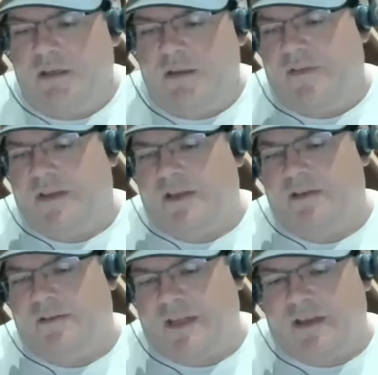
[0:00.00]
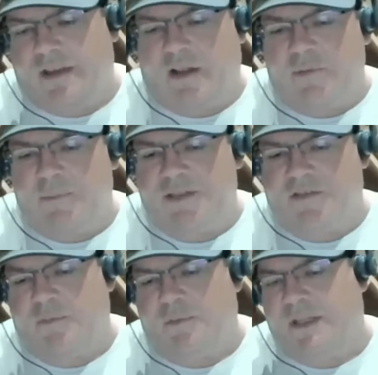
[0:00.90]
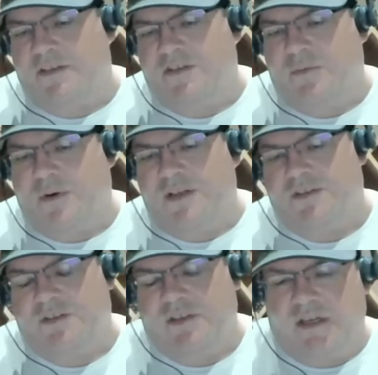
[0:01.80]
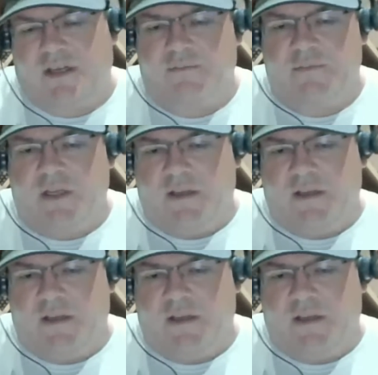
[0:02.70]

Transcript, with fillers: the, the elements of the blend so much, uh,